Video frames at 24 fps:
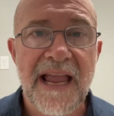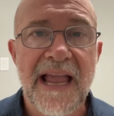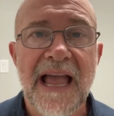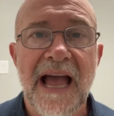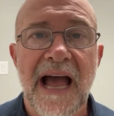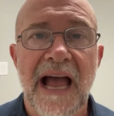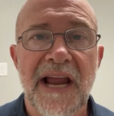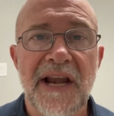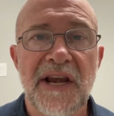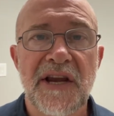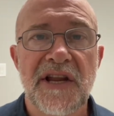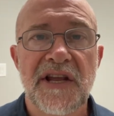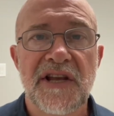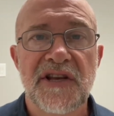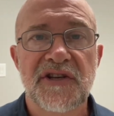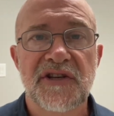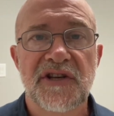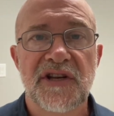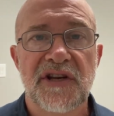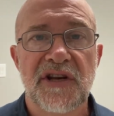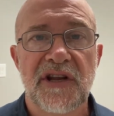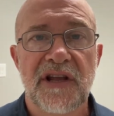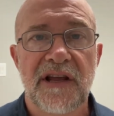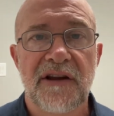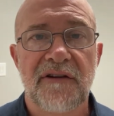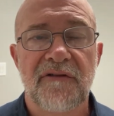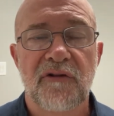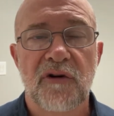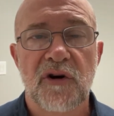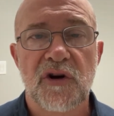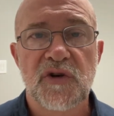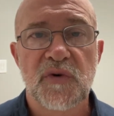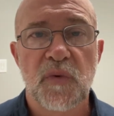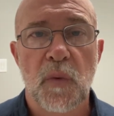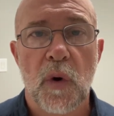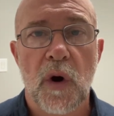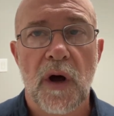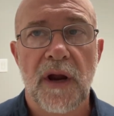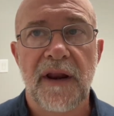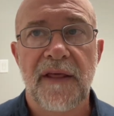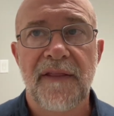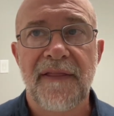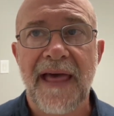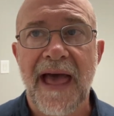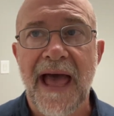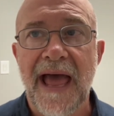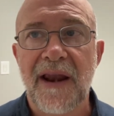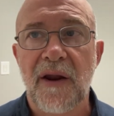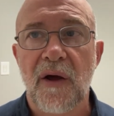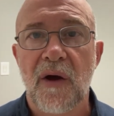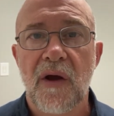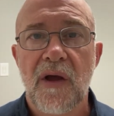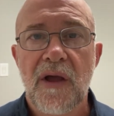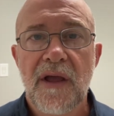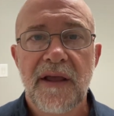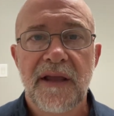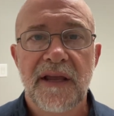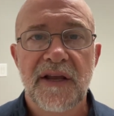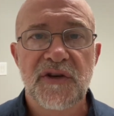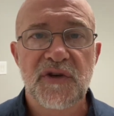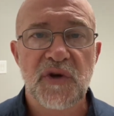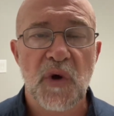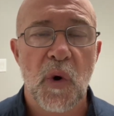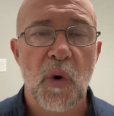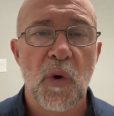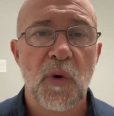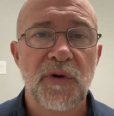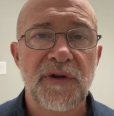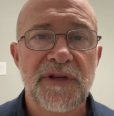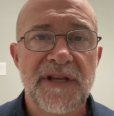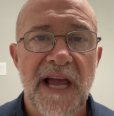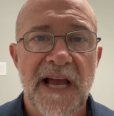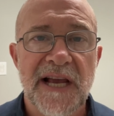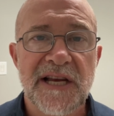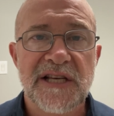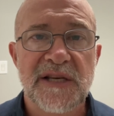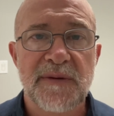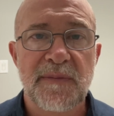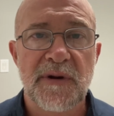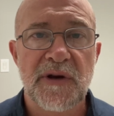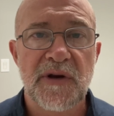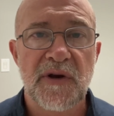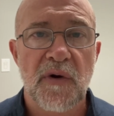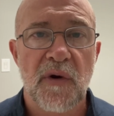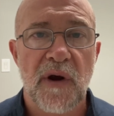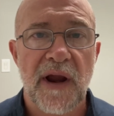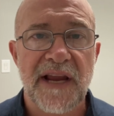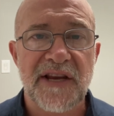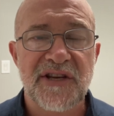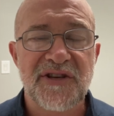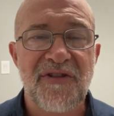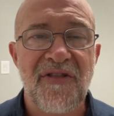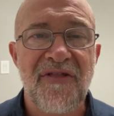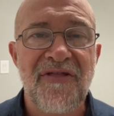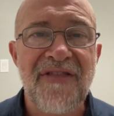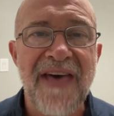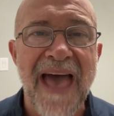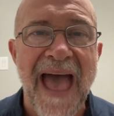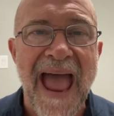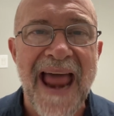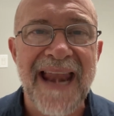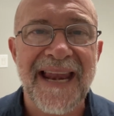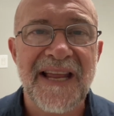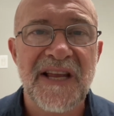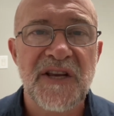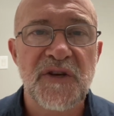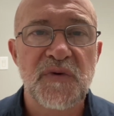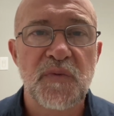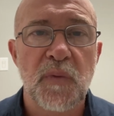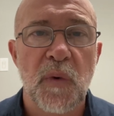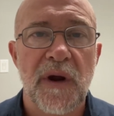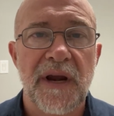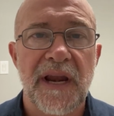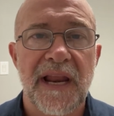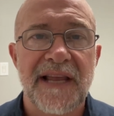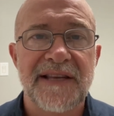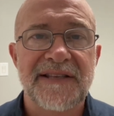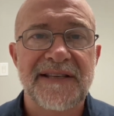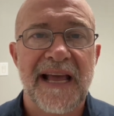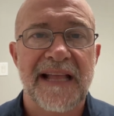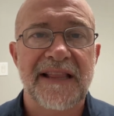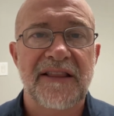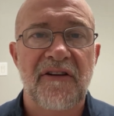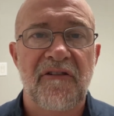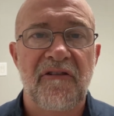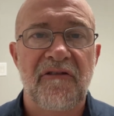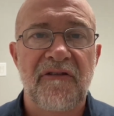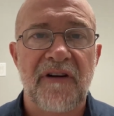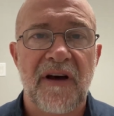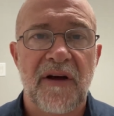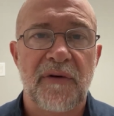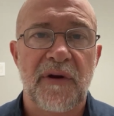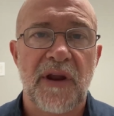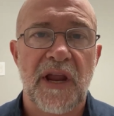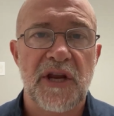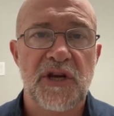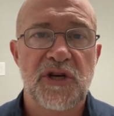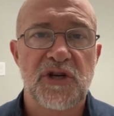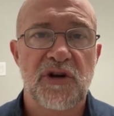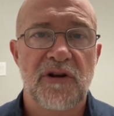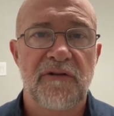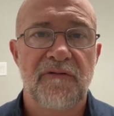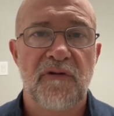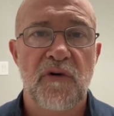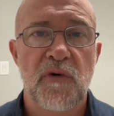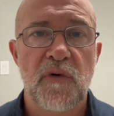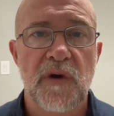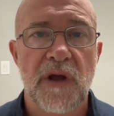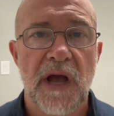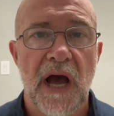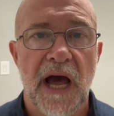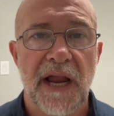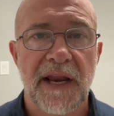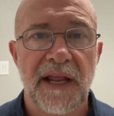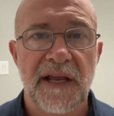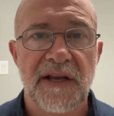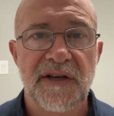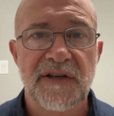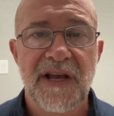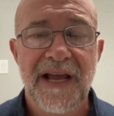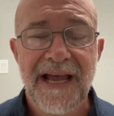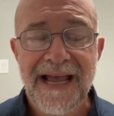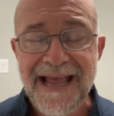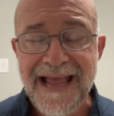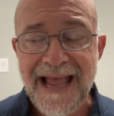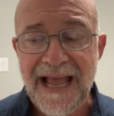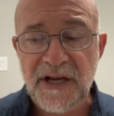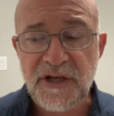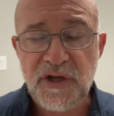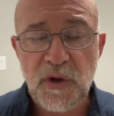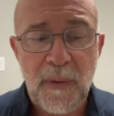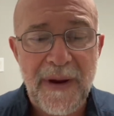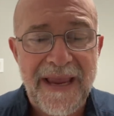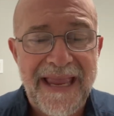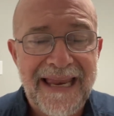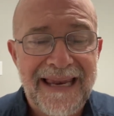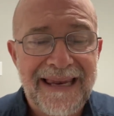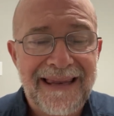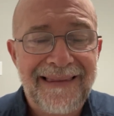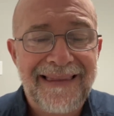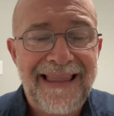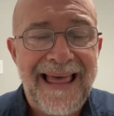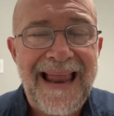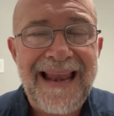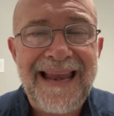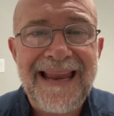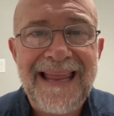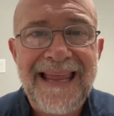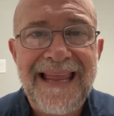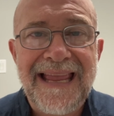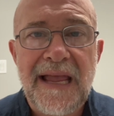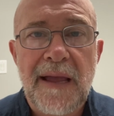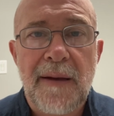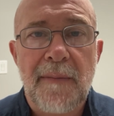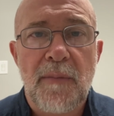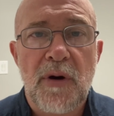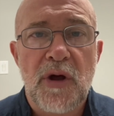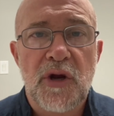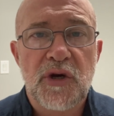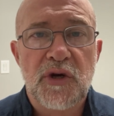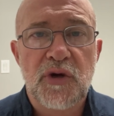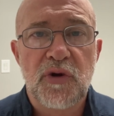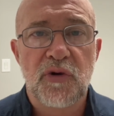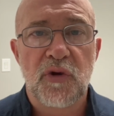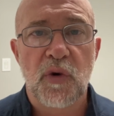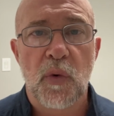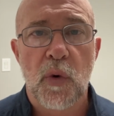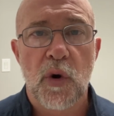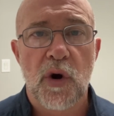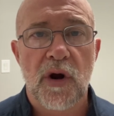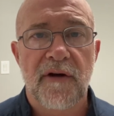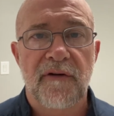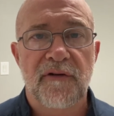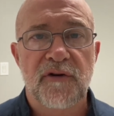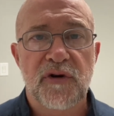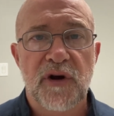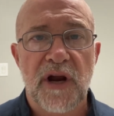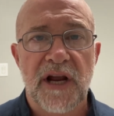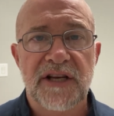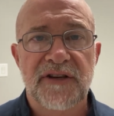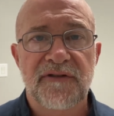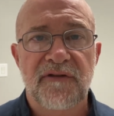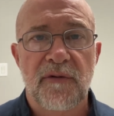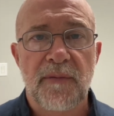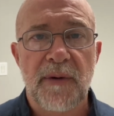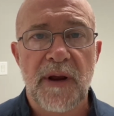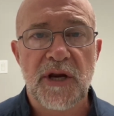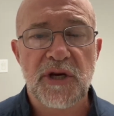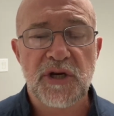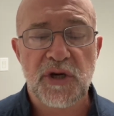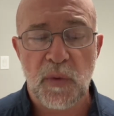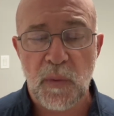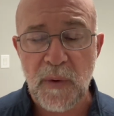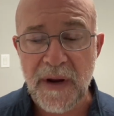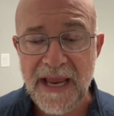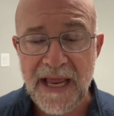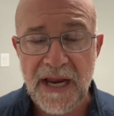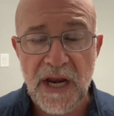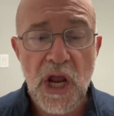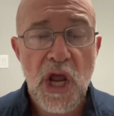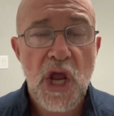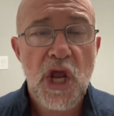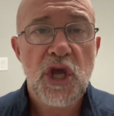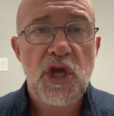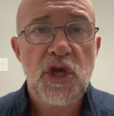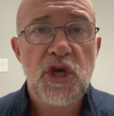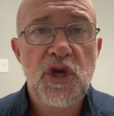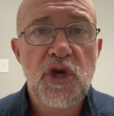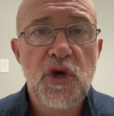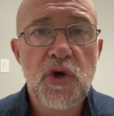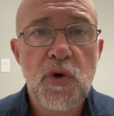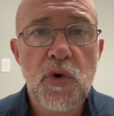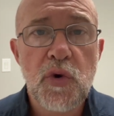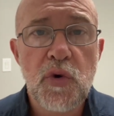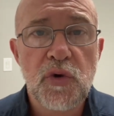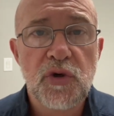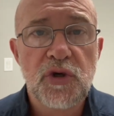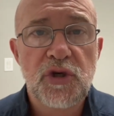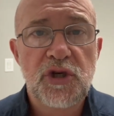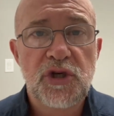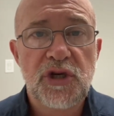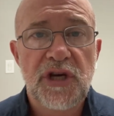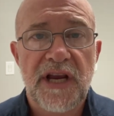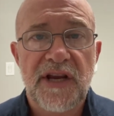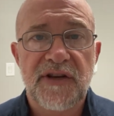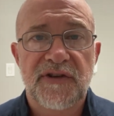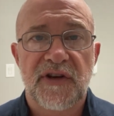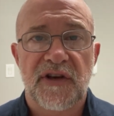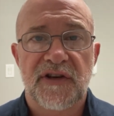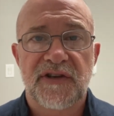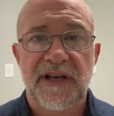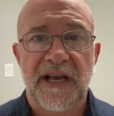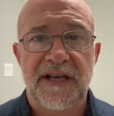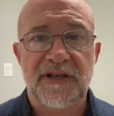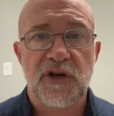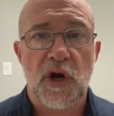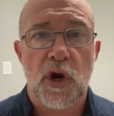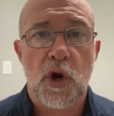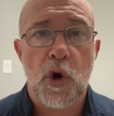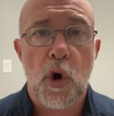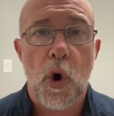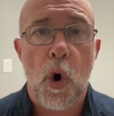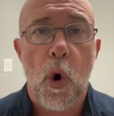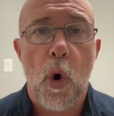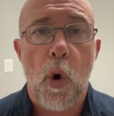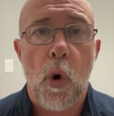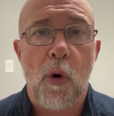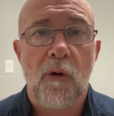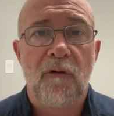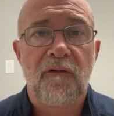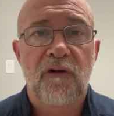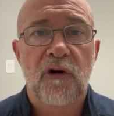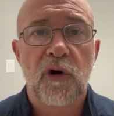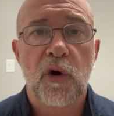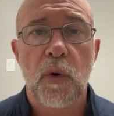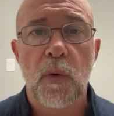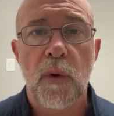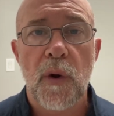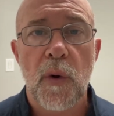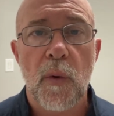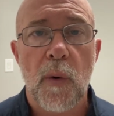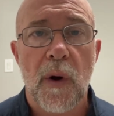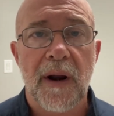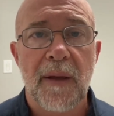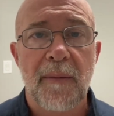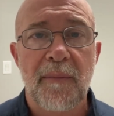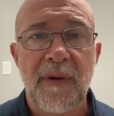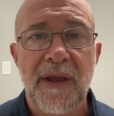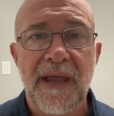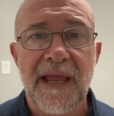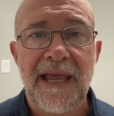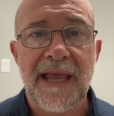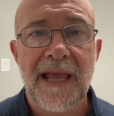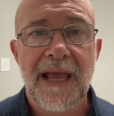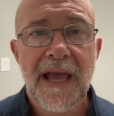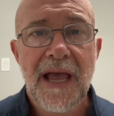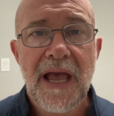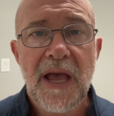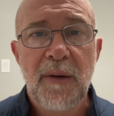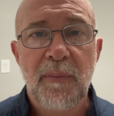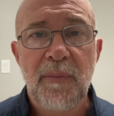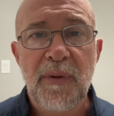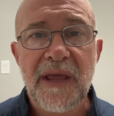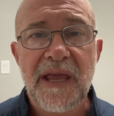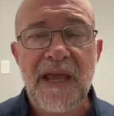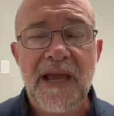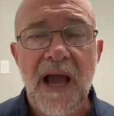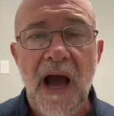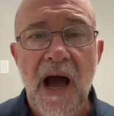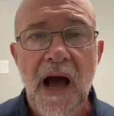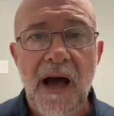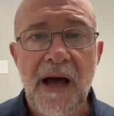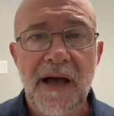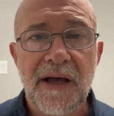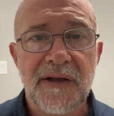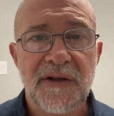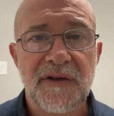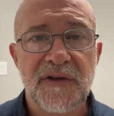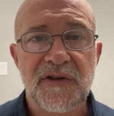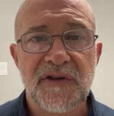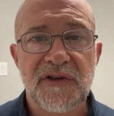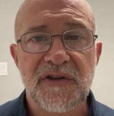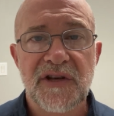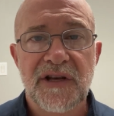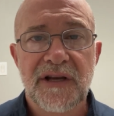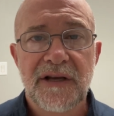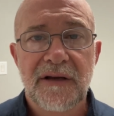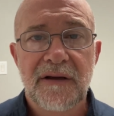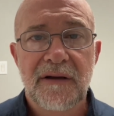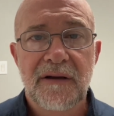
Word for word: kindness in, in verse 1, and that is Old Testament grace. That is what is at the foundation of who God is. And so we can let Him do the work of transformation. We can use Jesus as a goal for who we want to be because